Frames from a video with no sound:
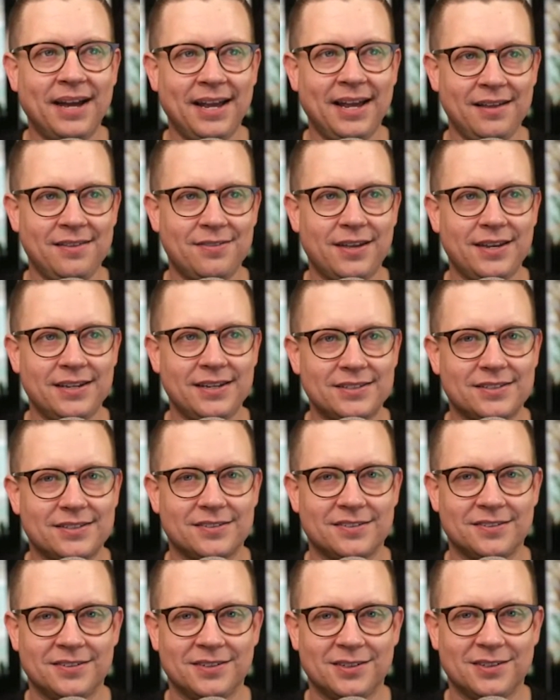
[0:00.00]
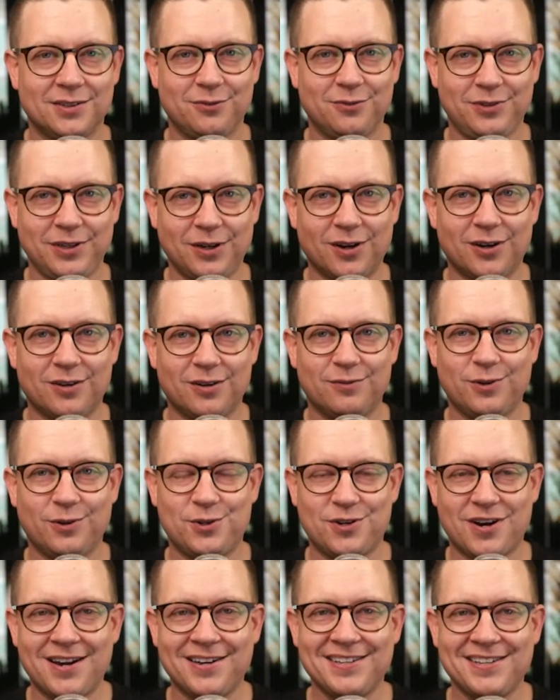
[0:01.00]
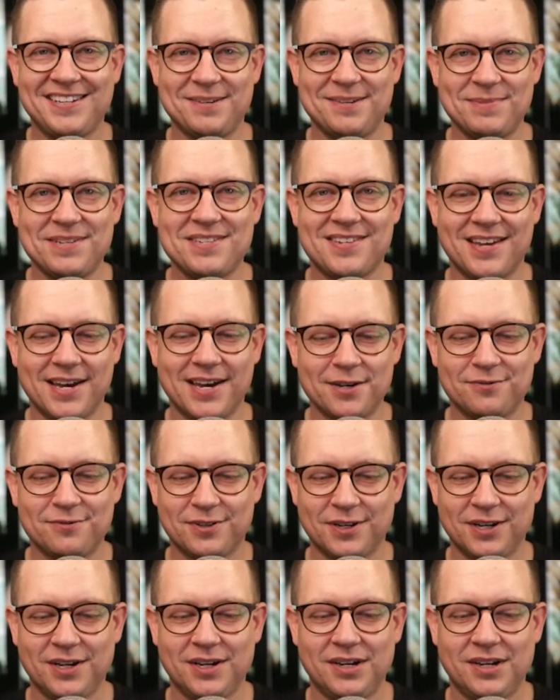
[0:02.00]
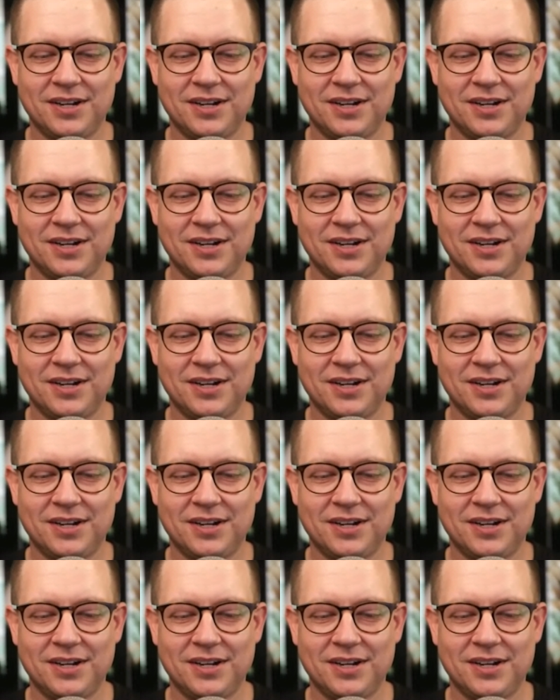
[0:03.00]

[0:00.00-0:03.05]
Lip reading: hey, thanks, fear, for trying to keep me safe.